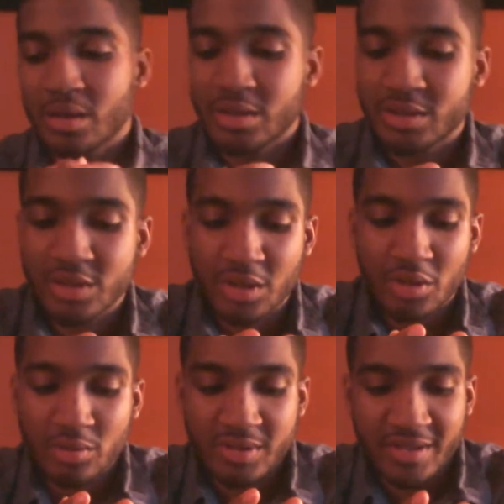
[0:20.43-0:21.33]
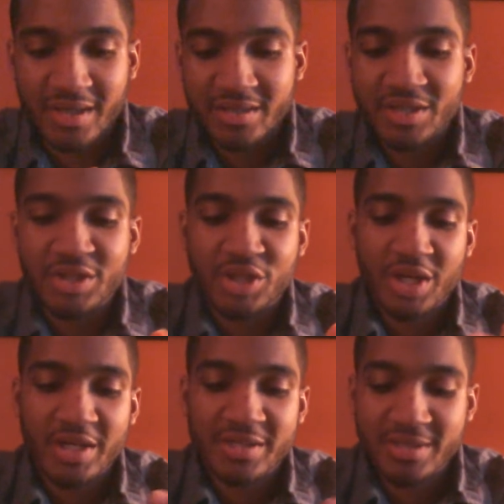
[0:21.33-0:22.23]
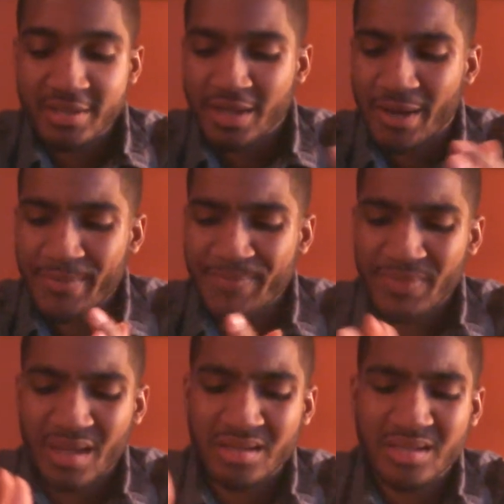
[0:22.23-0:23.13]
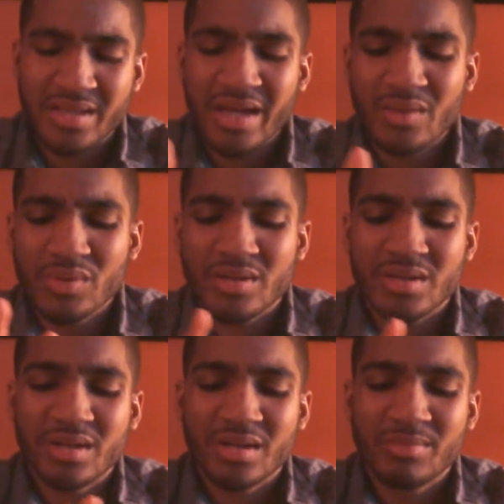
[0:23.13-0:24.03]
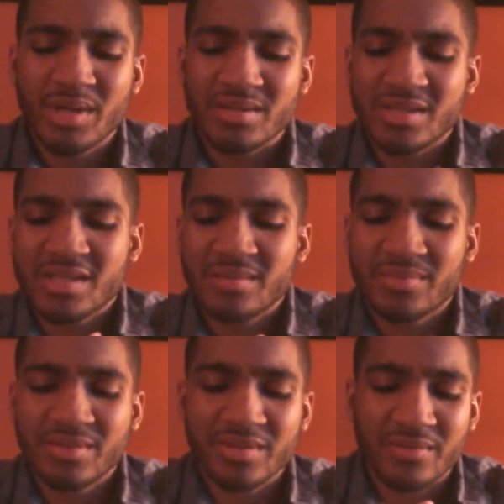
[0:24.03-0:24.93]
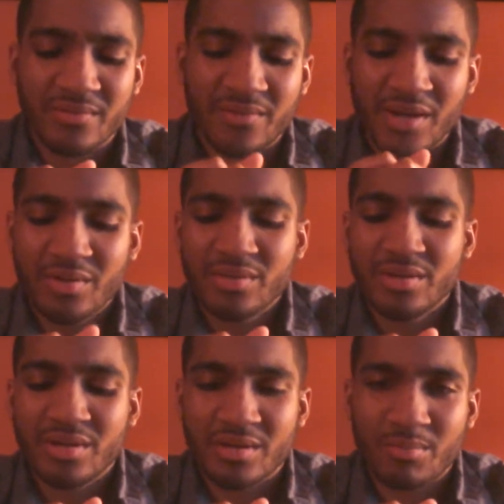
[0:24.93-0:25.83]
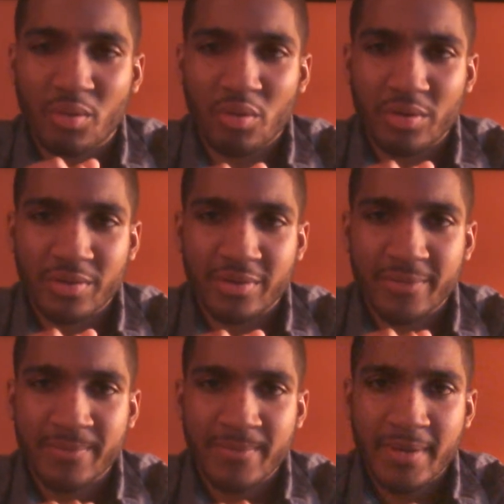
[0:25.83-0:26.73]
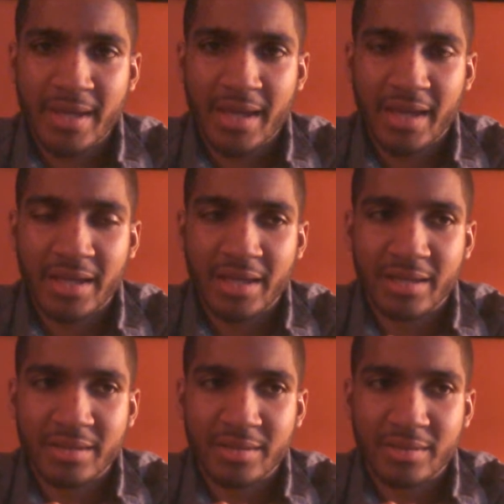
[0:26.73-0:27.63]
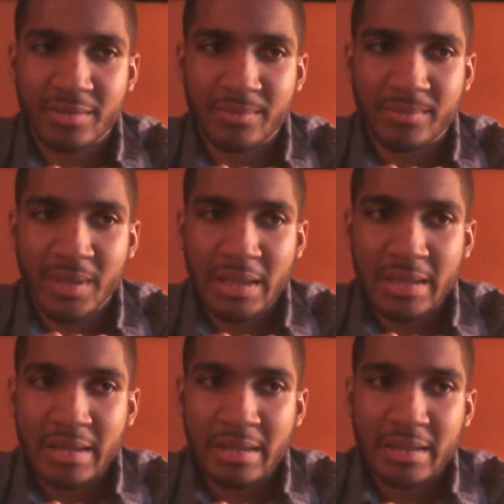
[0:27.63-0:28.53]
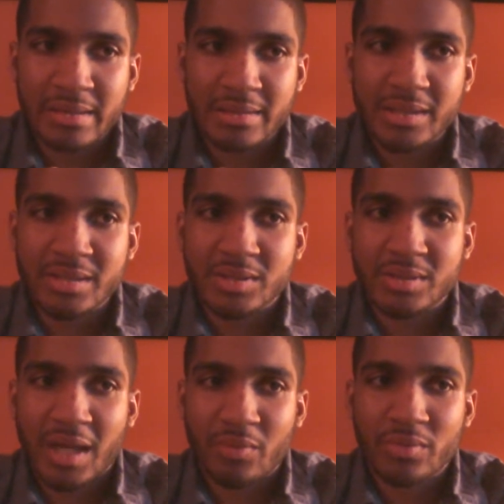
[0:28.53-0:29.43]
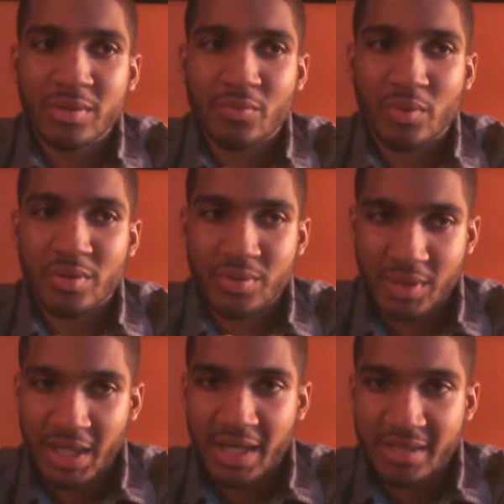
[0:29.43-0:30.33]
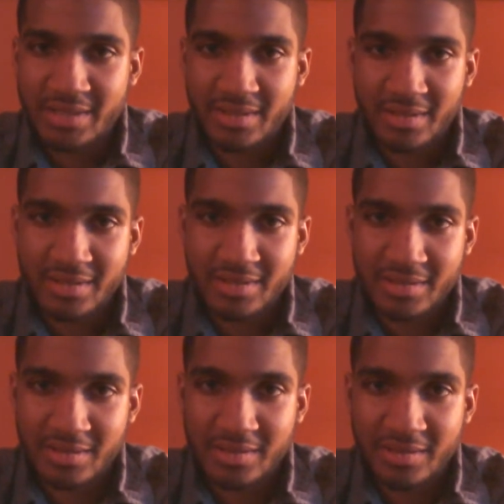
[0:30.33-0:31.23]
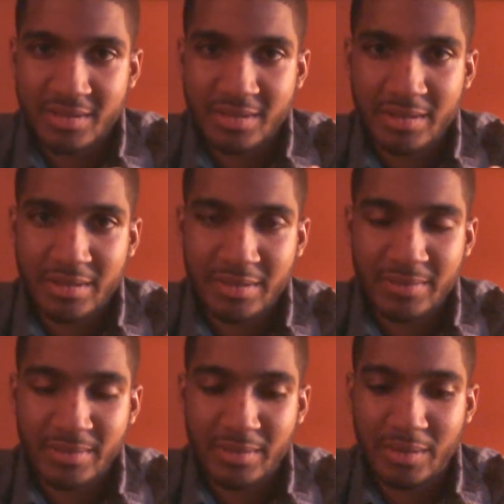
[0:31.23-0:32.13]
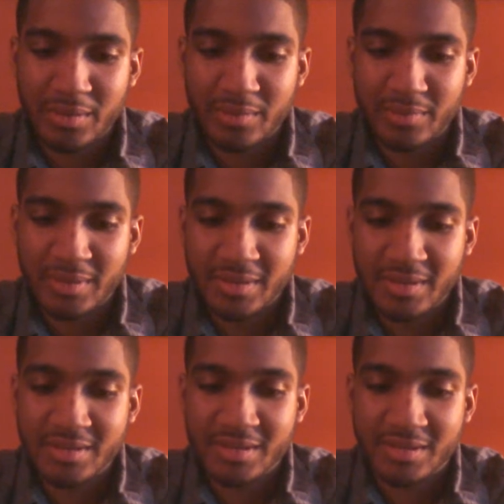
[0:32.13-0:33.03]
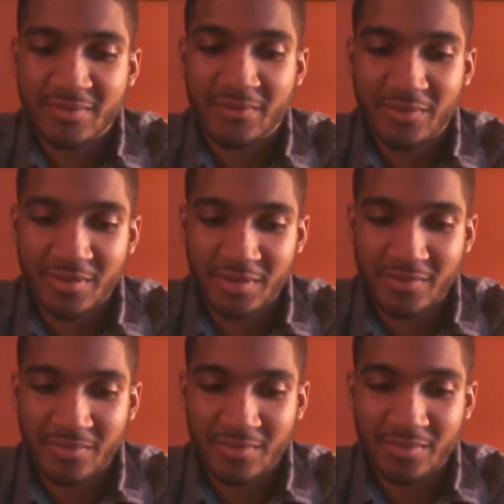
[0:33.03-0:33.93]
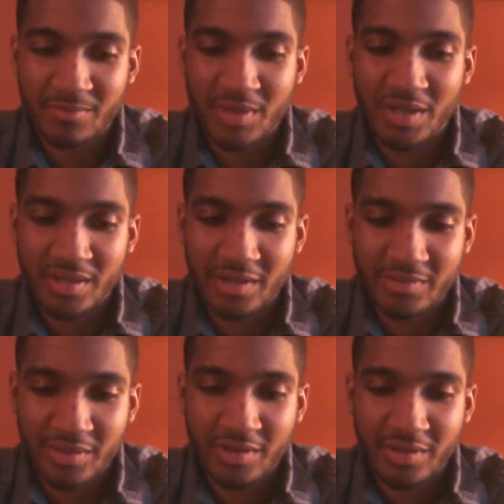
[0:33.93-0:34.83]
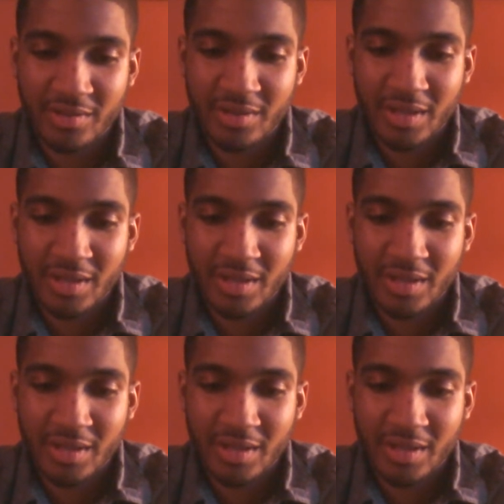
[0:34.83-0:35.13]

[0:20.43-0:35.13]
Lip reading: So to cut to the chase, today I want to talk about something very important, and I really want you guys to listen to this. You know, this is for the men out there,